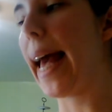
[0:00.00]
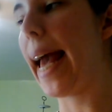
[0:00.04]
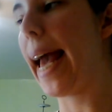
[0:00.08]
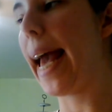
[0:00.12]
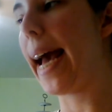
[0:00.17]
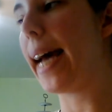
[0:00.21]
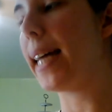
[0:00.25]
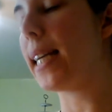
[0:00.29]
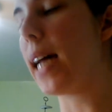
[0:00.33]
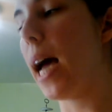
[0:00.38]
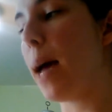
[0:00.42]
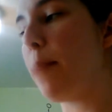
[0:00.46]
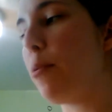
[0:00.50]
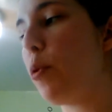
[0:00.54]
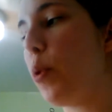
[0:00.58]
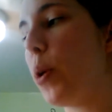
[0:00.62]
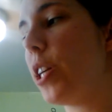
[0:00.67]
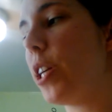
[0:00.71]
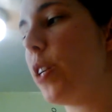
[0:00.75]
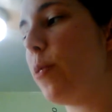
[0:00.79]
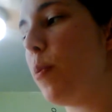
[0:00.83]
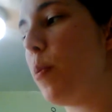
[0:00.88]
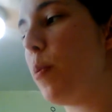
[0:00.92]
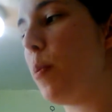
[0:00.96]
And I'm
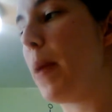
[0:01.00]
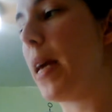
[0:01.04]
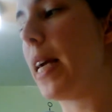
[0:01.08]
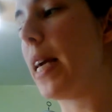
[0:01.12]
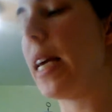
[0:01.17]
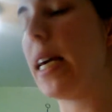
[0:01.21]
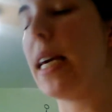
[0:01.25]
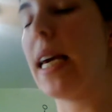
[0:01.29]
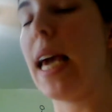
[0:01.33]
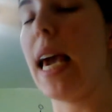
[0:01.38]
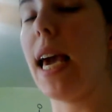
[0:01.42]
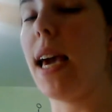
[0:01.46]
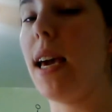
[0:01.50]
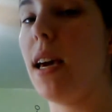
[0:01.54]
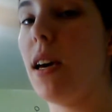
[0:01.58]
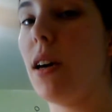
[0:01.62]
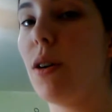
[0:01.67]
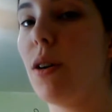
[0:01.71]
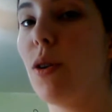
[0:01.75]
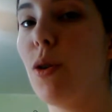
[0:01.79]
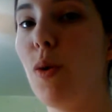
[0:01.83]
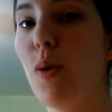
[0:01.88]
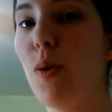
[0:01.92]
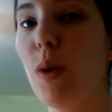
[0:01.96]
going to be making
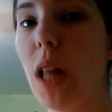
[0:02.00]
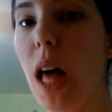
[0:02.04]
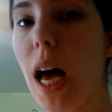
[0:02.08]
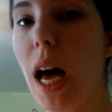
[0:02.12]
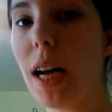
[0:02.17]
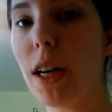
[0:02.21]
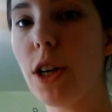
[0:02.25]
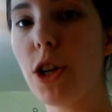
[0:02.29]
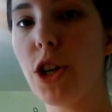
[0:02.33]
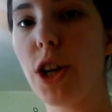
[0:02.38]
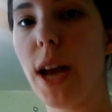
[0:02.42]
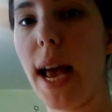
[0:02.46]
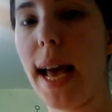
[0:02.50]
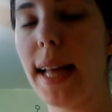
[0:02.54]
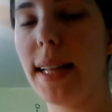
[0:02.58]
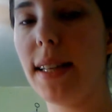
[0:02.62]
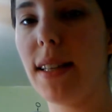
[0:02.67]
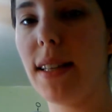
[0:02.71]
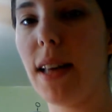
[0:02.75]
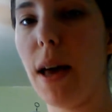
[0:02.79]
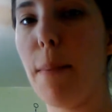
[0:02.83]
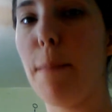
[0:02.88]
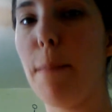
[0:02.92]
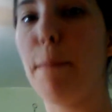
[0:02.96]
a goulash
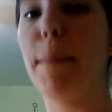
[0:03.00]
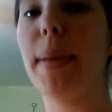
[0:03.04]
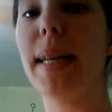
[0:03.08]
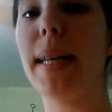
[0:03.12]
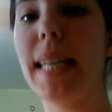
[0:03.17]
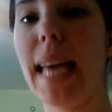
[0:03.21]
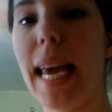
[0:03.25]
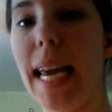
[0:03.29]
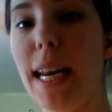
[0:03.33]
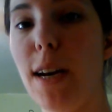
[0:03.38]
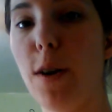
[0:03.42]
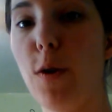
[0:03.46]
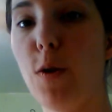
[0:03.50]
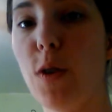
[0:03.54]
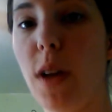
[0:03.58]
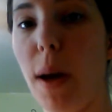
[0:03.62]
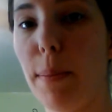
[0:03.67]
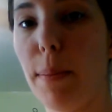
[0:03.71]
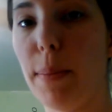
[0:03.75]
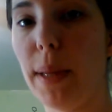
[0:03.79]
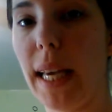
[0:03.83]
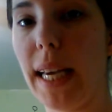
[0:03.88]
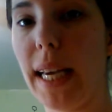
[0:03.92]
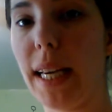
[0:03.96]
and some potato
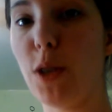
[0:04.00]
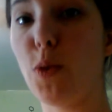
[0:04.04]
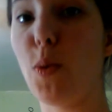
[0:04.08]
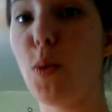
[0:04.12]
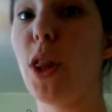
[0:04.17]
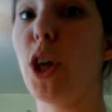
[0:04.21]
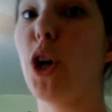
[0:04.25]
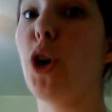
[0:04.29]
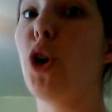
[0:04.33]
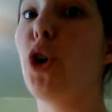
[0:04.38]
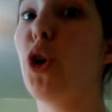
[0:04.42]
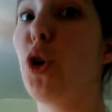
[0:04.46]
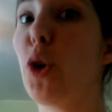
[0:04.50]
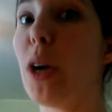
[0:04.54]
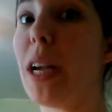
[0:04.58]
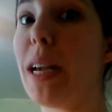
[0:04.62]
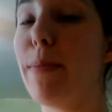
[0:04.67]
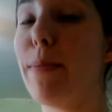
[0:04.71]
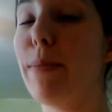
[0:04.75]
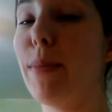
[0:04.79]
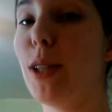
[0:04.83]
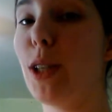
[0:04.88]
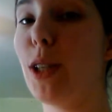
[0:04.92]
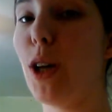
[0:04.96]
dumplings with a
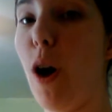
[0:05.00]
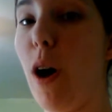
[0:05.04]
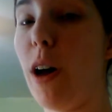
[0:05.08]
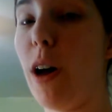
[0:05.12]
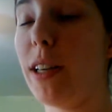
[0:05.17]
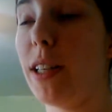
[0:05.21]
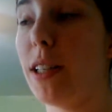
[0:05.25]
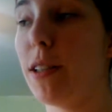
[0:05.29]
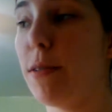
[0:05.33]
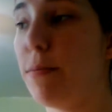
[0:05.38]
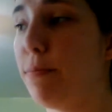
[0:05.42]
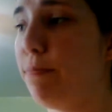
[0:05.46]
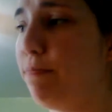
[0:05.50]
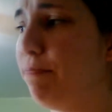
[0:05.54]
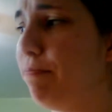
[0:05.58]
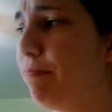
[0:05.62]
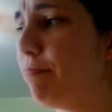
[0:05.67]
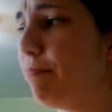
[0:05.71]
cream sauce.